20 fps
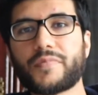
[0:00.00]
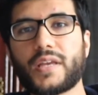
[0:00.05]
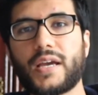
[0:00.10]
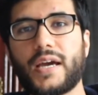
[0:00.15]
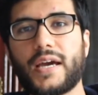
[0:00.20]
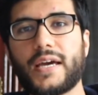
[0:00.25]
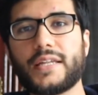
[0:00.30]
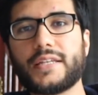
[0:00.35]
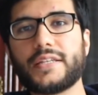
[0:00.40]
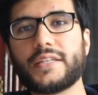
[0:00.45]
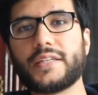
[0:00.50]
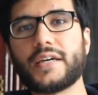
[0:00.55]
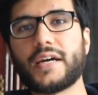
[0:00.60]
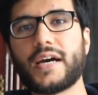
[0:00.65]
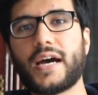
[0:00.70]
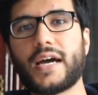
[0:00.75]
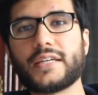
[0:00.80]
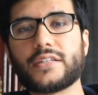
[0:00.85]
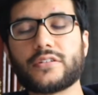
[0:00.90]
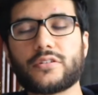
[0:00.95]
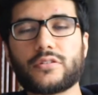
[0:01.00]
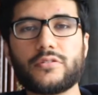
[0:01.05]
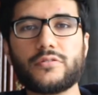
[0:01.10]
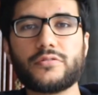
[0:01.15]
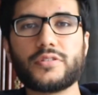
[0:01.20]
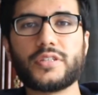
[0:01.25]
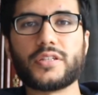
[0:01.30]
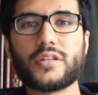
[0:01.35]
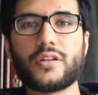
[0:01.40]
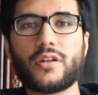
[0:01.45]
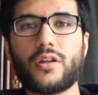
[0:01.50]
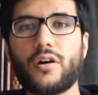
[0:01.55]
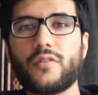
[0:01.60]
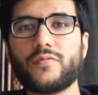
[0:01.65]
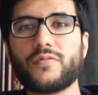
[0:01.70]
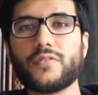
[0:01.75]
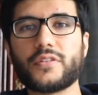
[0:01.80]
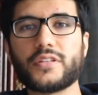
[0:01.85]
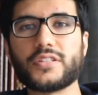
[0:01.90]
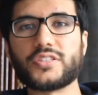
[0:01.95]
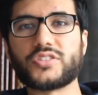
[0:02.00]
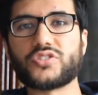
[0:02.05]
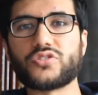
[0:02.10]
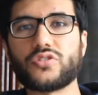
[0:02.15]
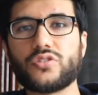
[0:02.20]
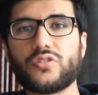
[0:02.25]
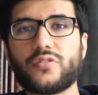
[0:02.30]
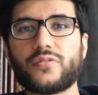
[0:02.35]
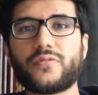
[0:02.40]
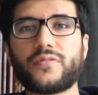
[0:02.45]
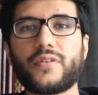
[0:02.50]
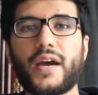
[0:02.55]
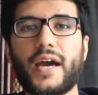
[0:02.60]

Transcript: and I included a lot of other stuff,